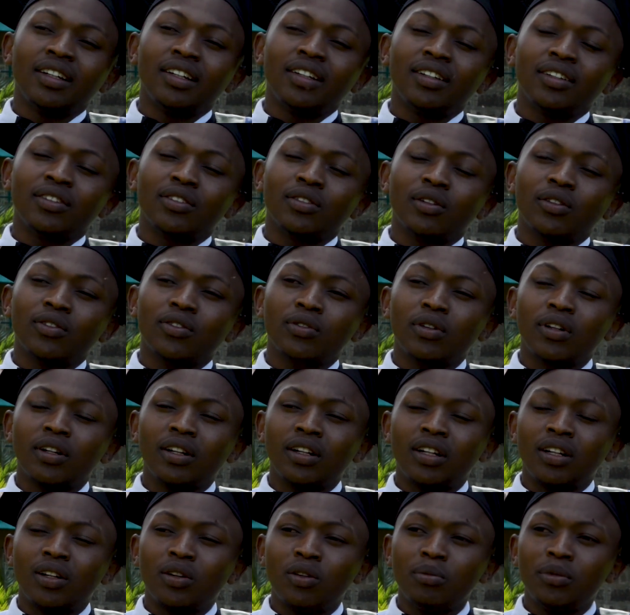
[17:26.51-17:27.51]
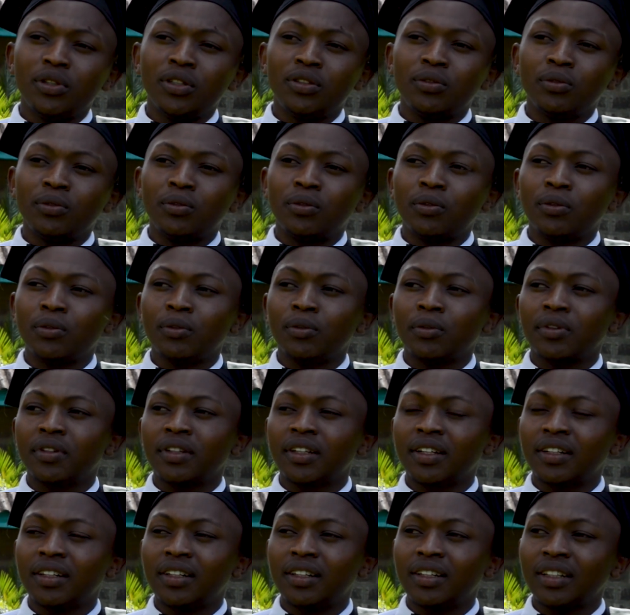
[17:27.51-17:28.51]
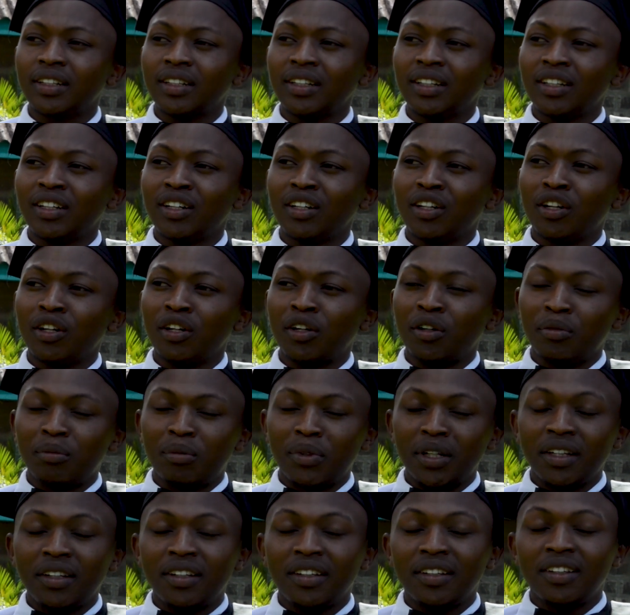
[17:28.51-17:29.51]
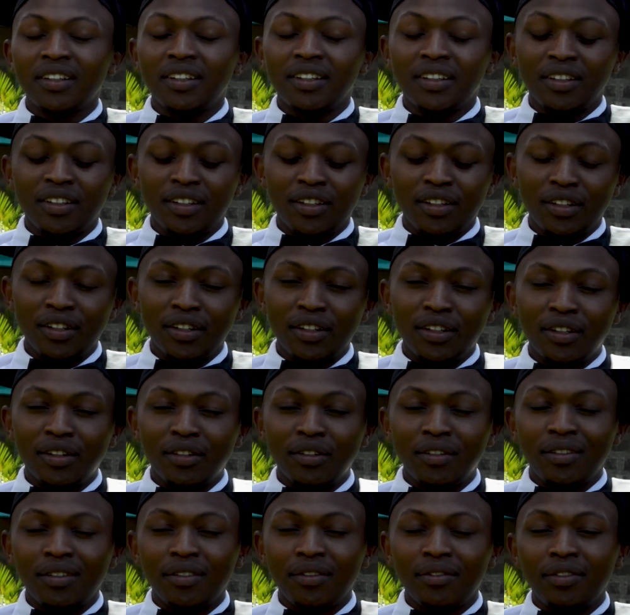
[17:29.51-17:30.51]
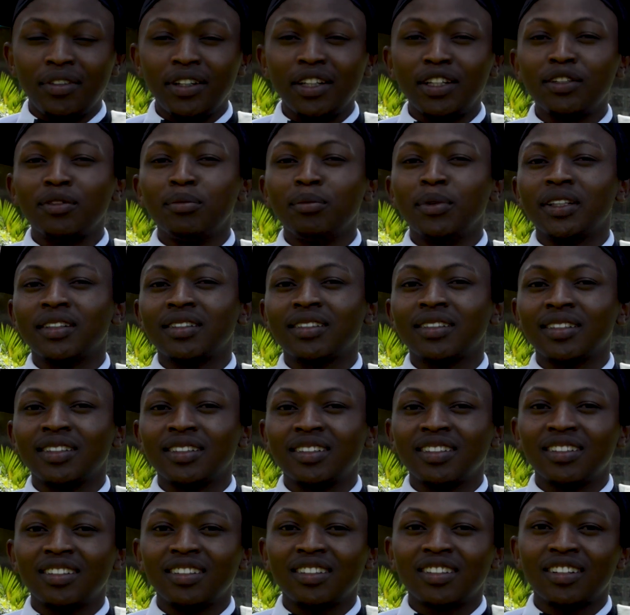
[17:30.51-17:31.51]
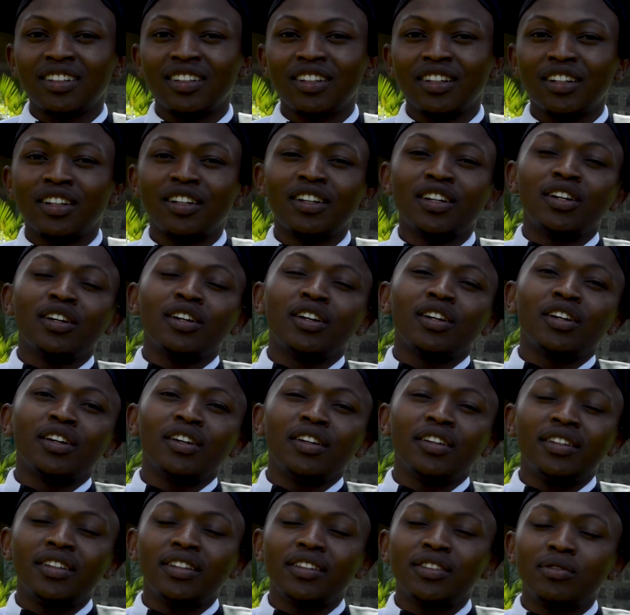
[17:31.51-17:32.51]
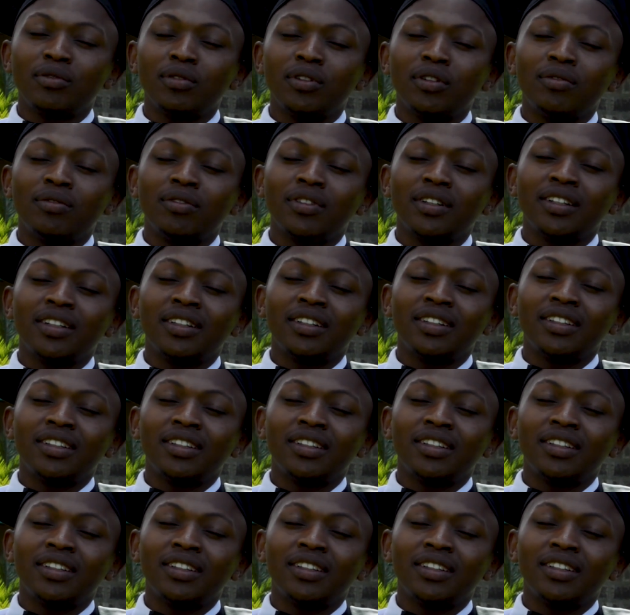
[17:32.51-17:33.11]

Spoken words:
Yes, also allow me to thank my village mates. Yes, we've